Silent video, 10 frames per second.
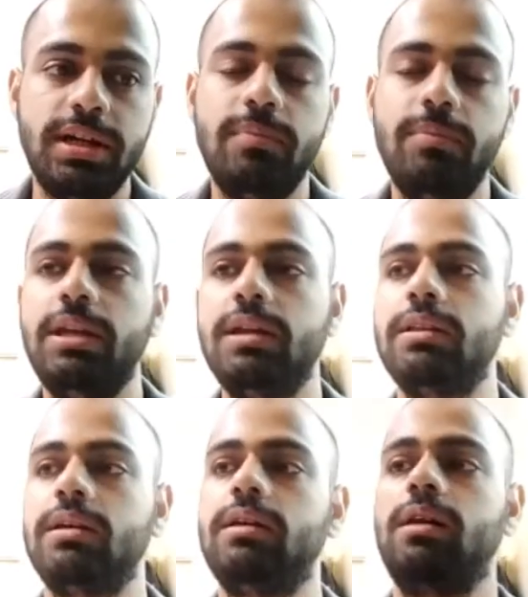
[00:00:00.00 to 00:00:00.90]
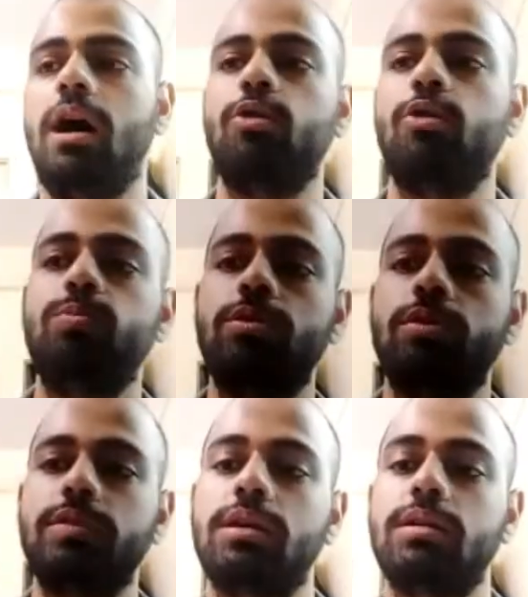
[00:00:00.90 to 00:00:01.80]
meaning the output of
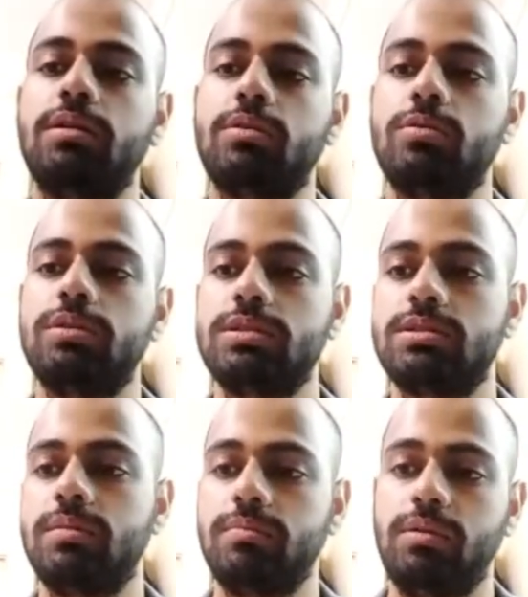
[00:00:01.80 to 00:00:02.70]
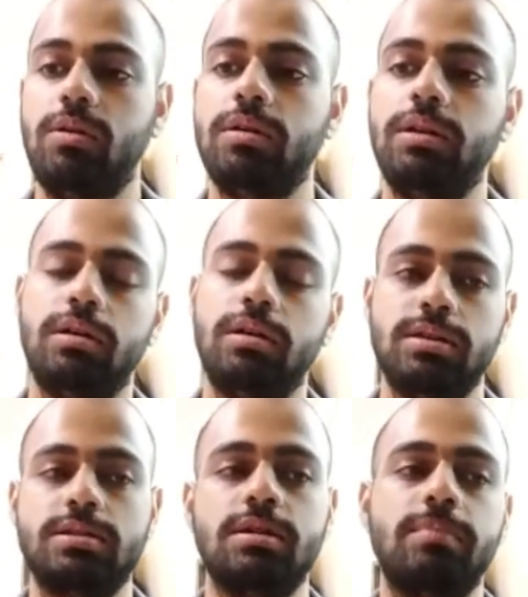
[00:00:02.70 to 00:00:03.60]
the control system or the
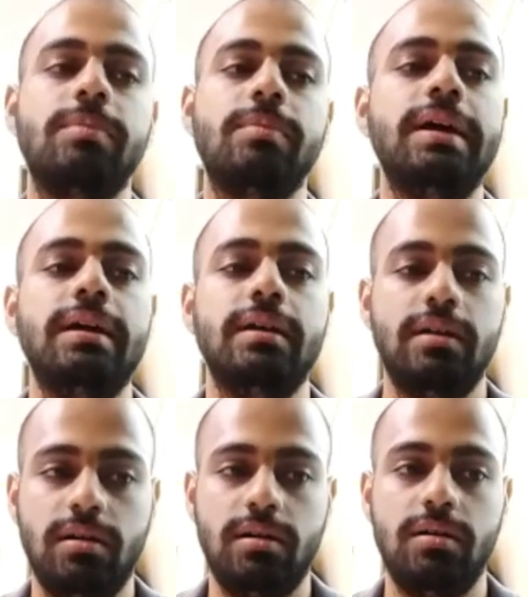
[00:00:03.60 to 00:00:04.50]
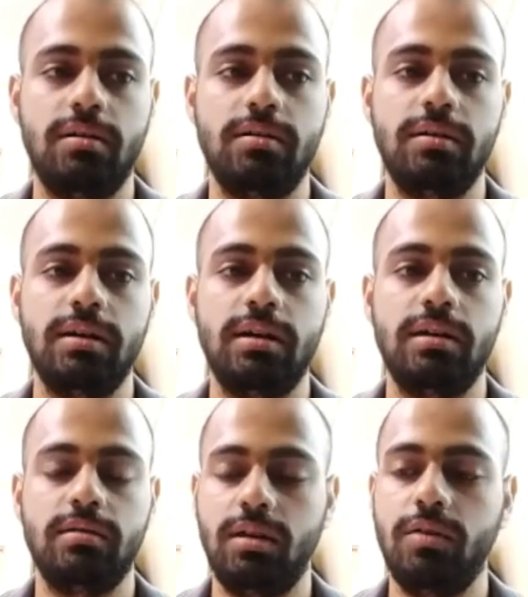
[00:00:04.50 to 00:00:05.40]
system. Uh,
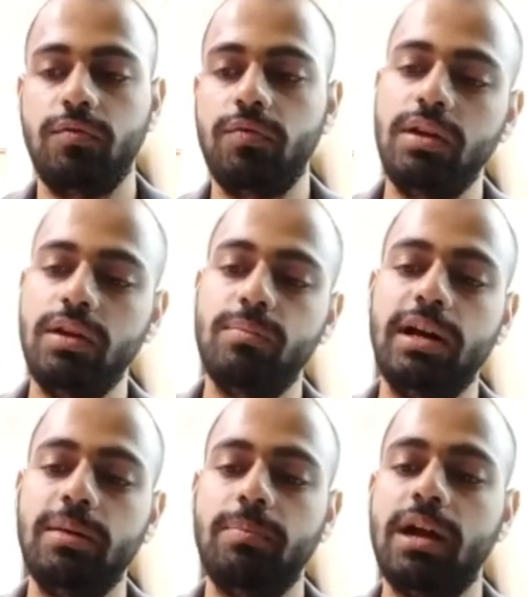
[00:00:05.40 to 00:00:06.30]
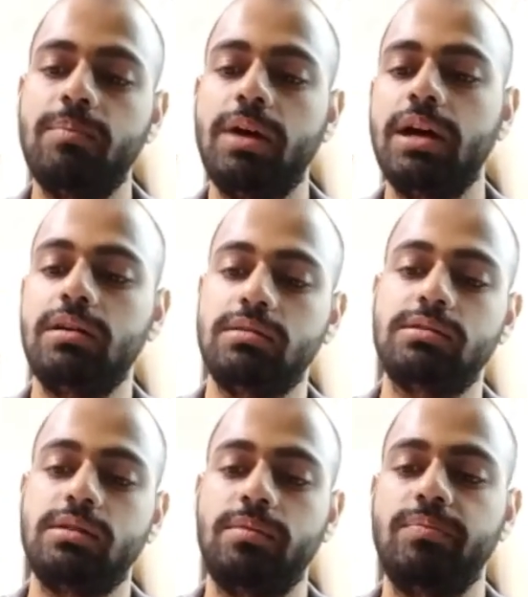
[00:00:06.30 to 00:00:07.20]
if we multiply by
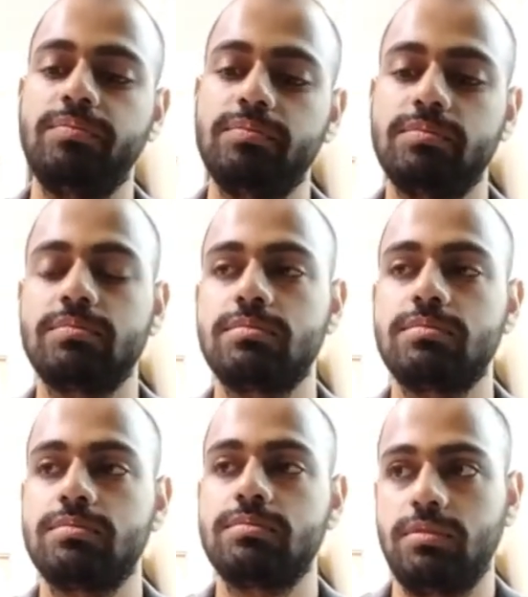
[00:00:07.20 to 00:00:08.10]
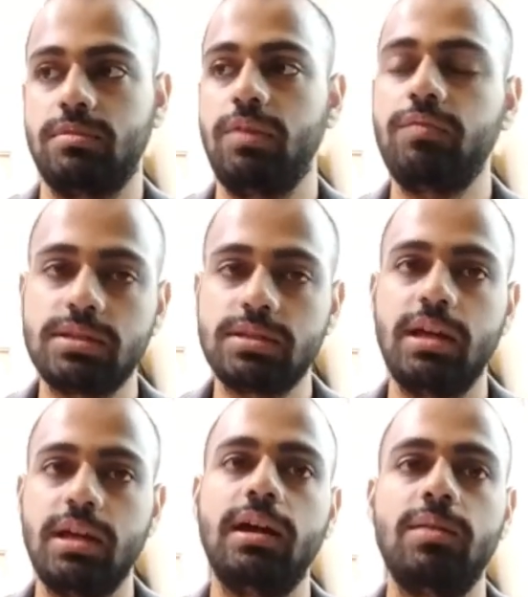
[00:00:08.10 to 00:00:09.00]
some, if we
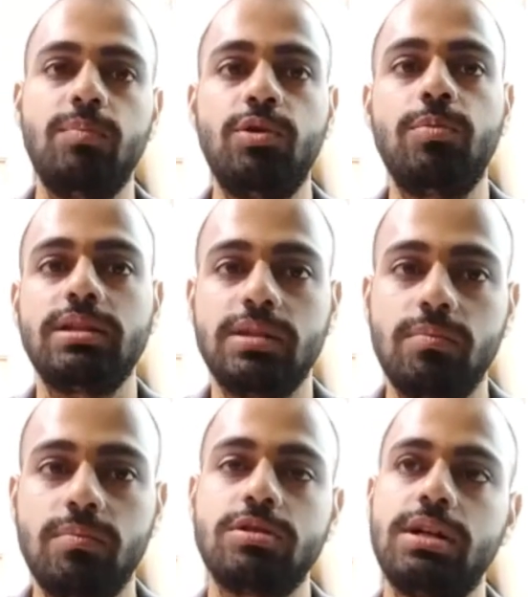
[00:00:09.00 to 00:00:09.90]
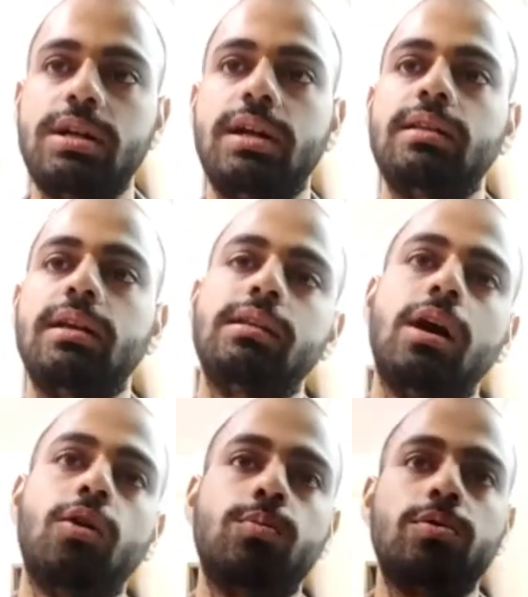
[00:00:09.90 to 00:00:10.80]
scale the input by some constant k, then the
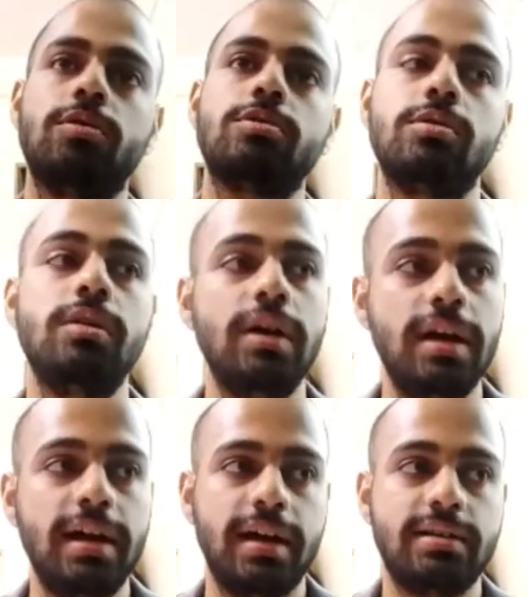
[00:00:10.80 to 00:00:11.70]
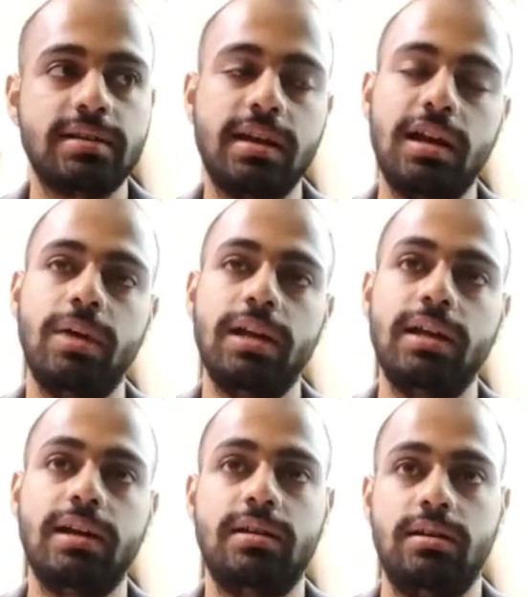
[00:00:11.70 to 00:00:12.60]
output also get scaled by
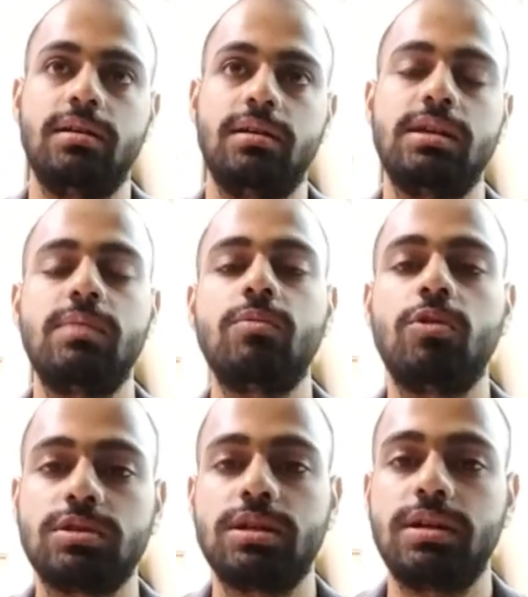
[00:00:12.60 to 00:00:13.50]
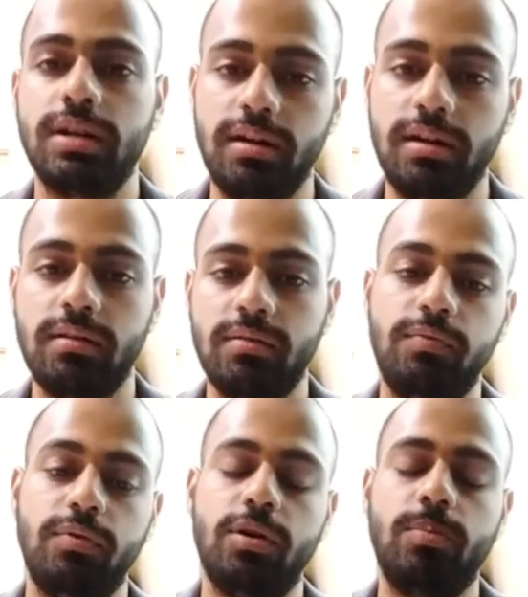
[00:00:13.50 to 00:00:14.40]
that uh, same constant
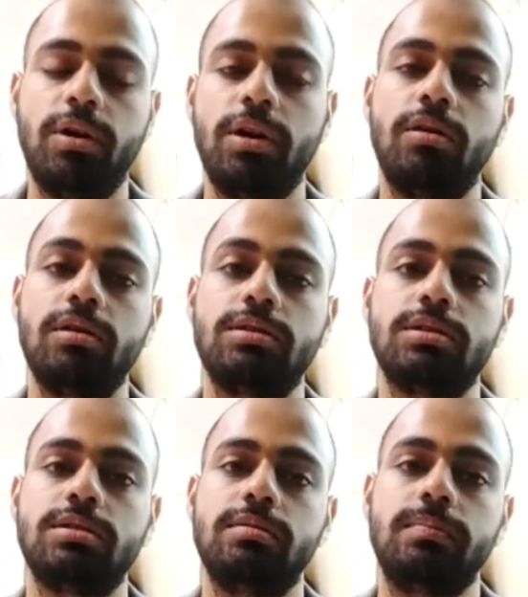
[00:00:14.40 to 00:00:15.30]
for a particular system.